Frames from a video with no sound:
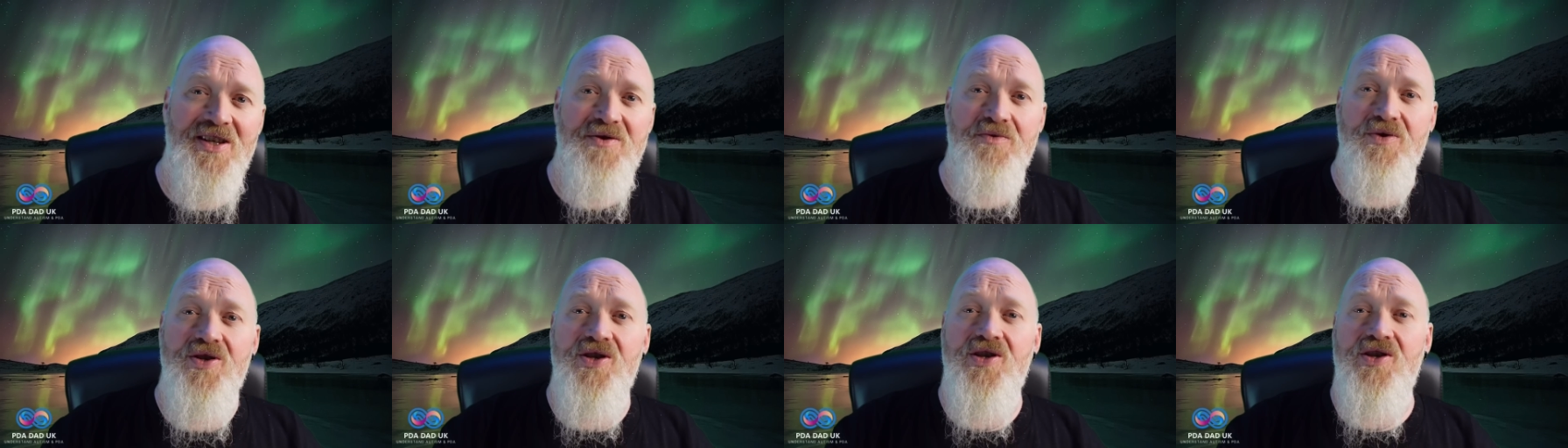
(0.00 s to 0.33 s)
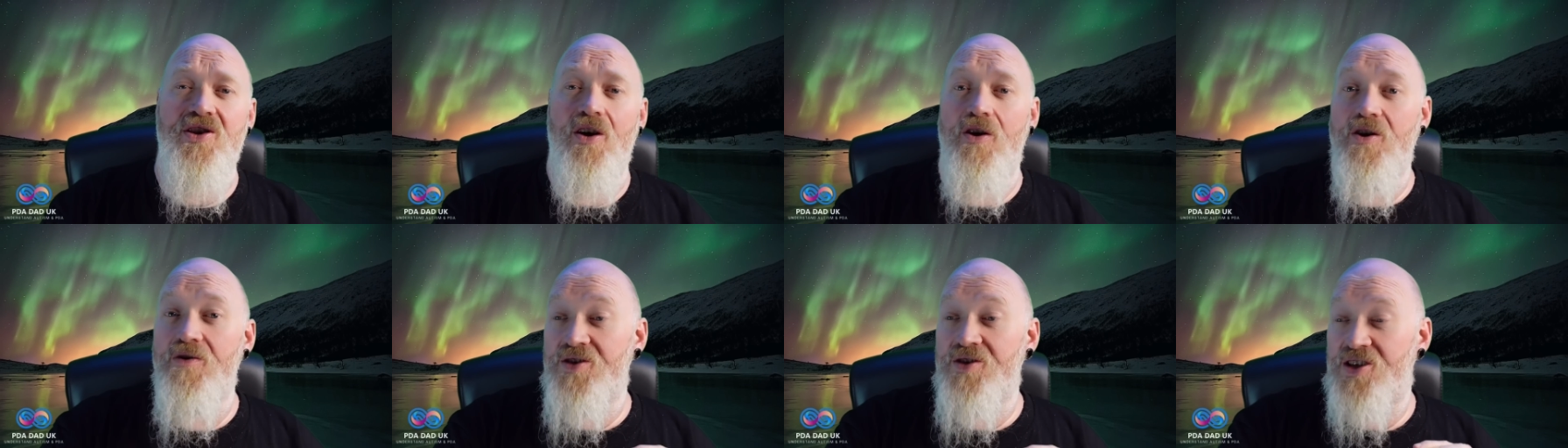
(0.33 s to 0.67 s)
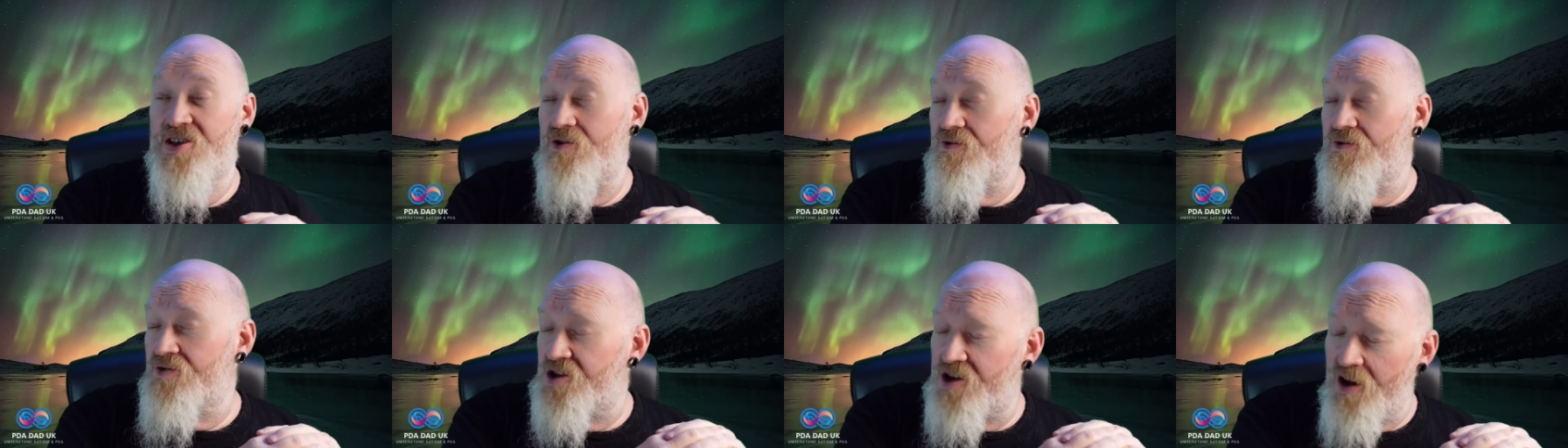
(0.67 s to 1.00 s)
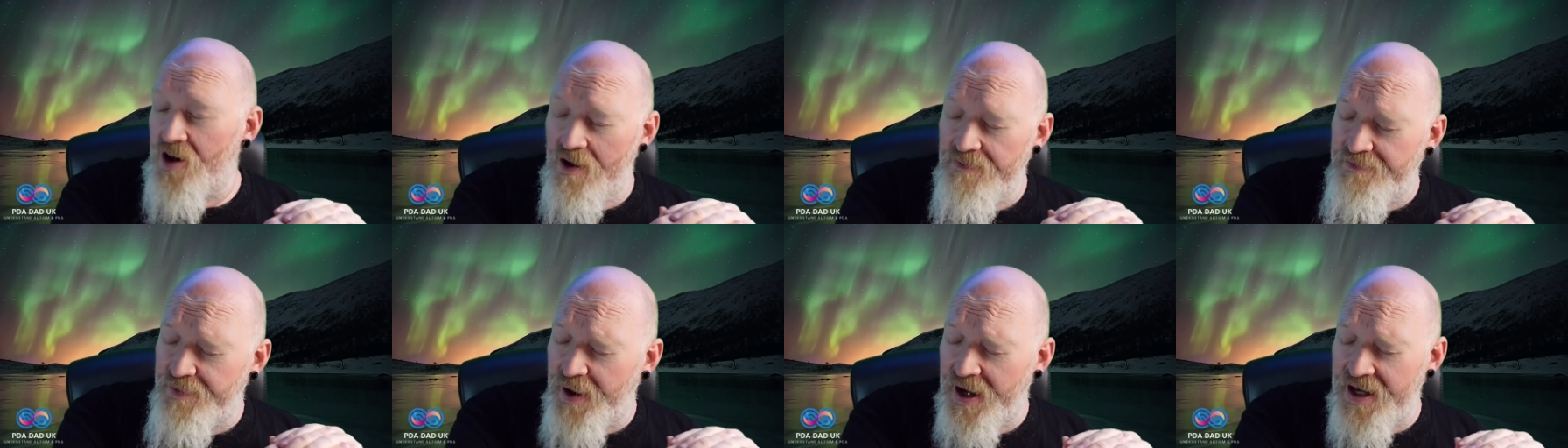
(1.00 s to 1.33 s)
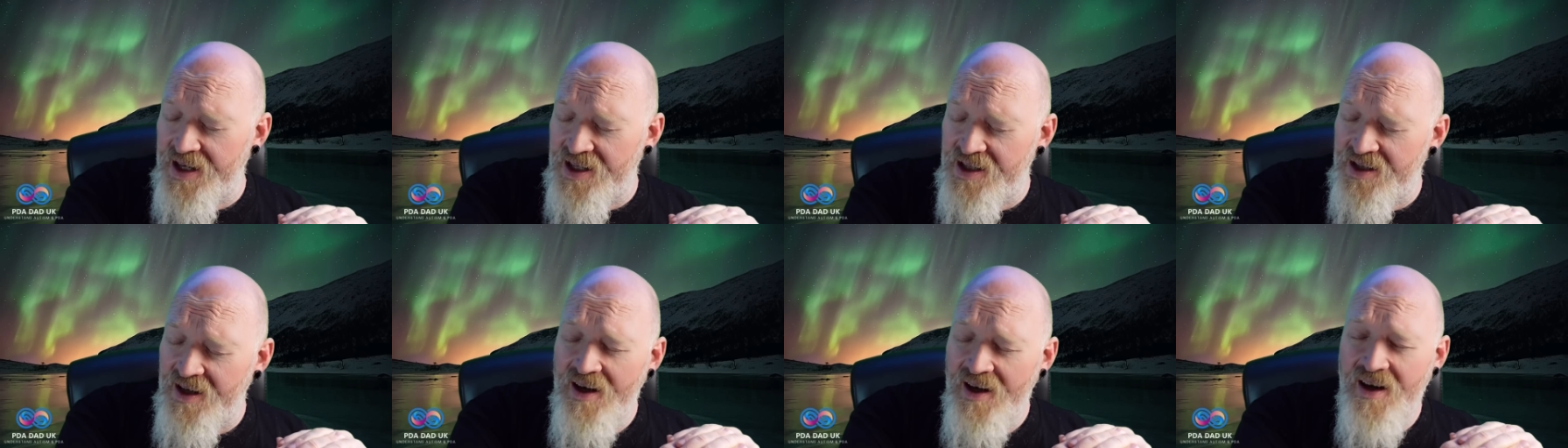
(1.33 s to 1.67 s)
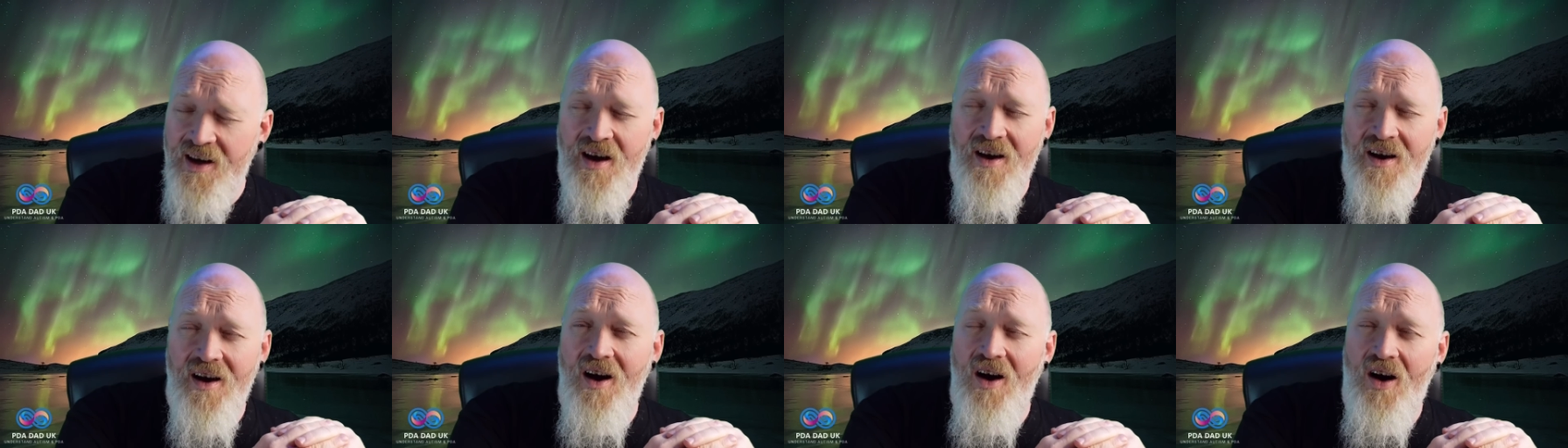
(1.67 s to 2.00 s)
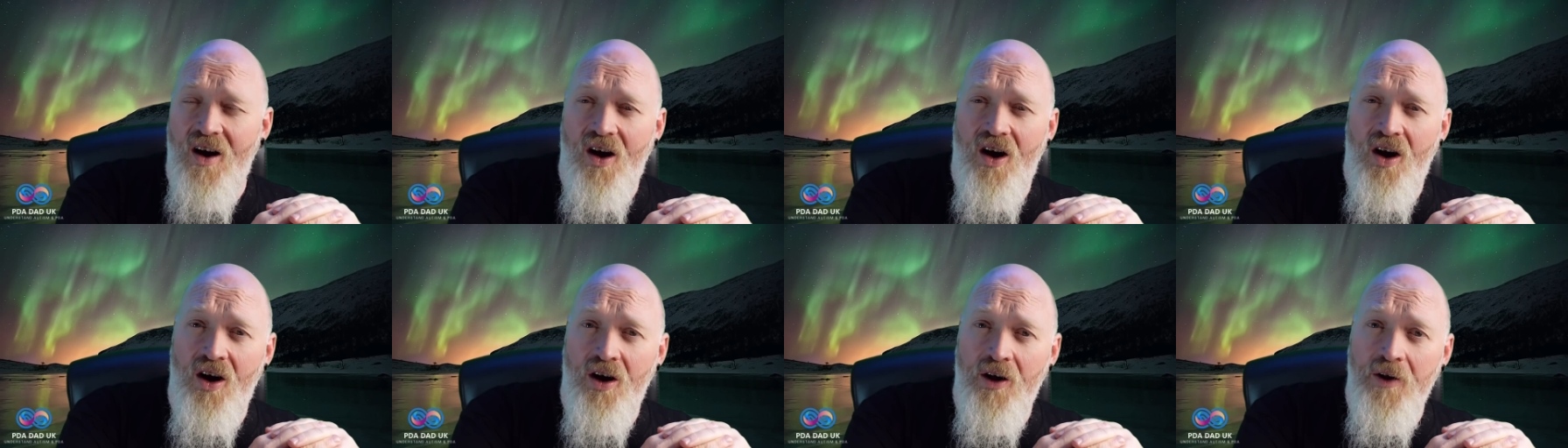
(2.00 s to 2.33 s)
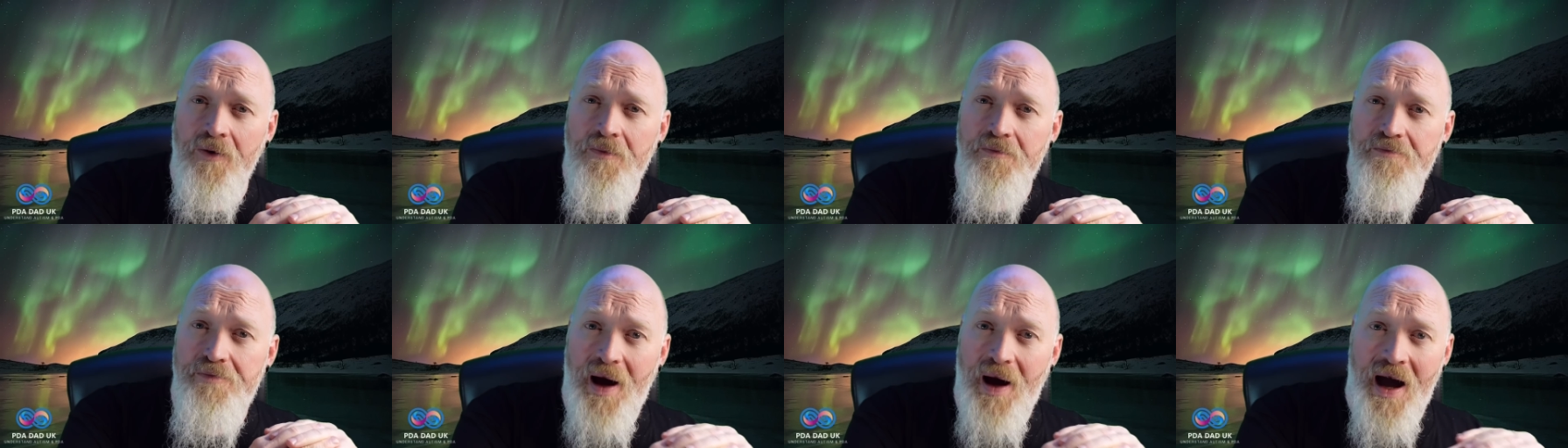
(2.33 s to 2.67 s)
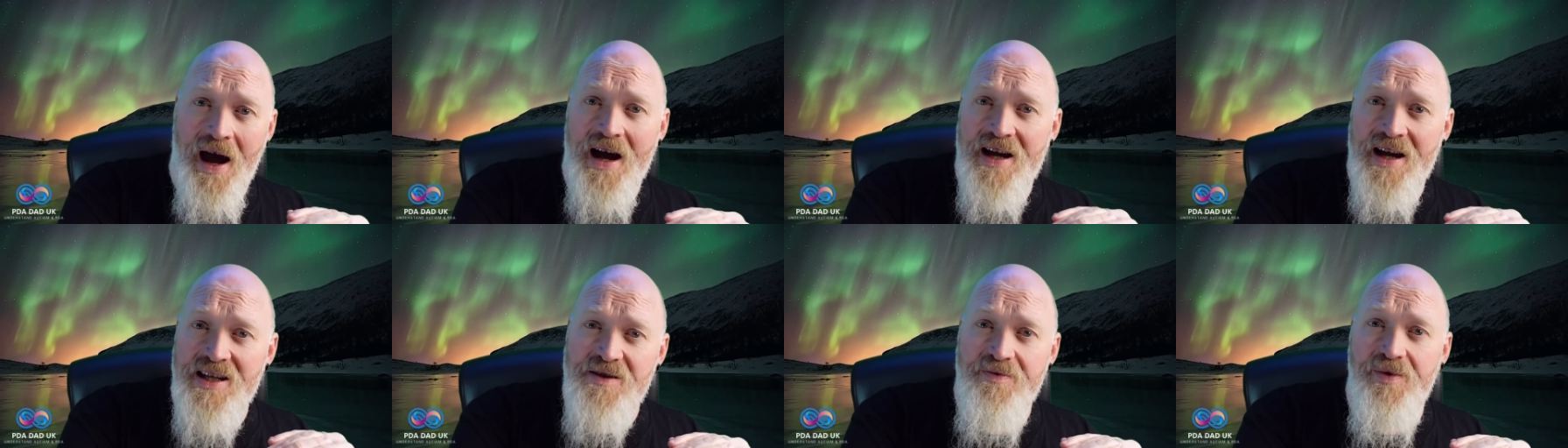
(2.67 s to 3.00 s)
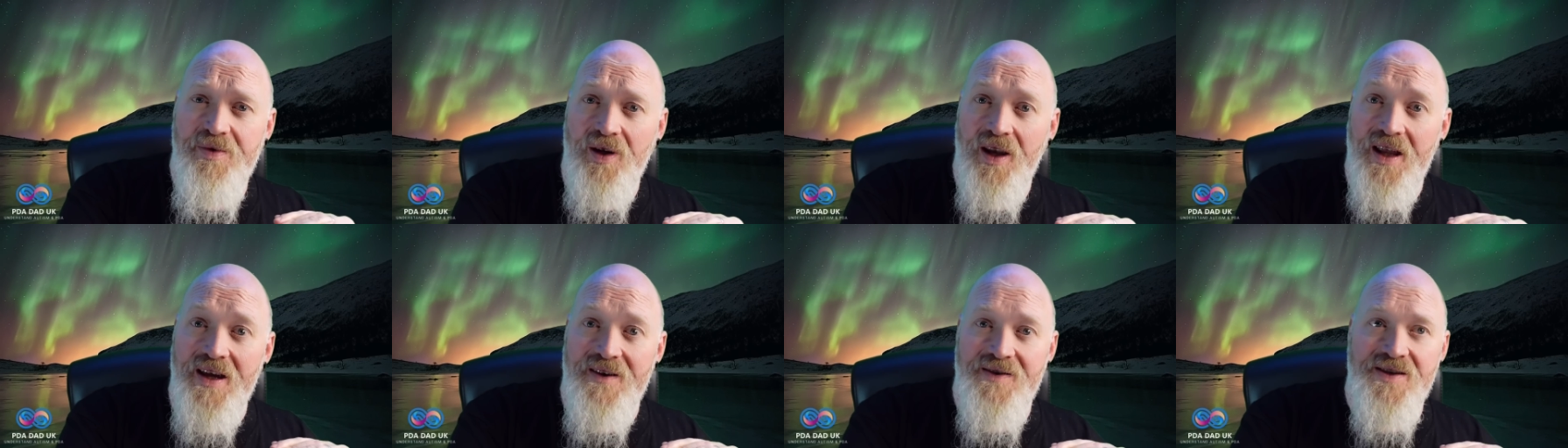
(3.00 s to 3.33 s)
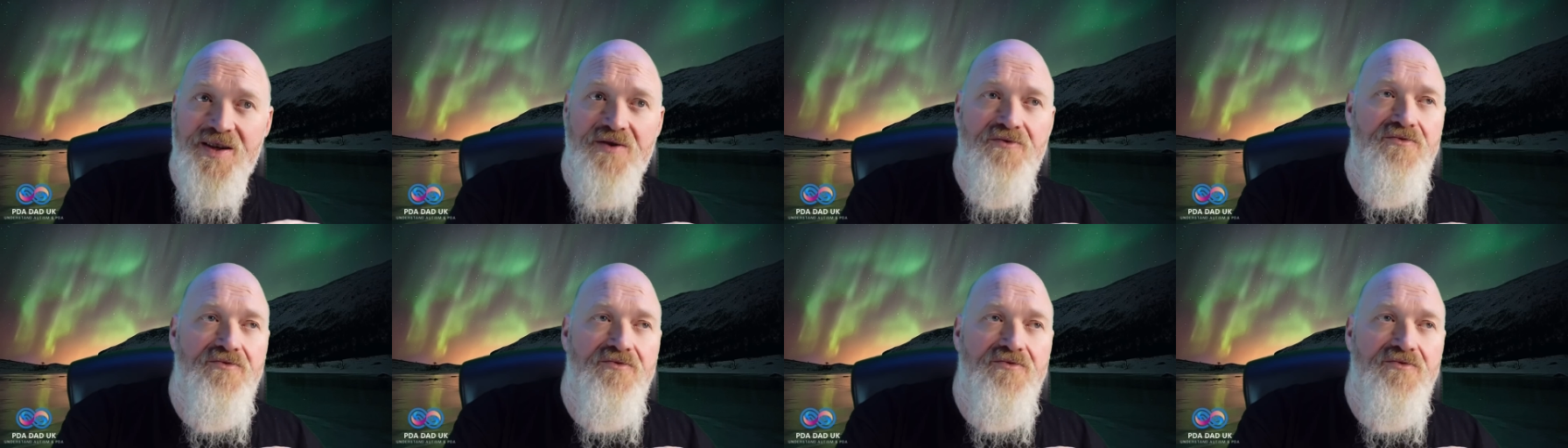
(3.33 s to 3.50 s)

it was so still so based on past beliefs.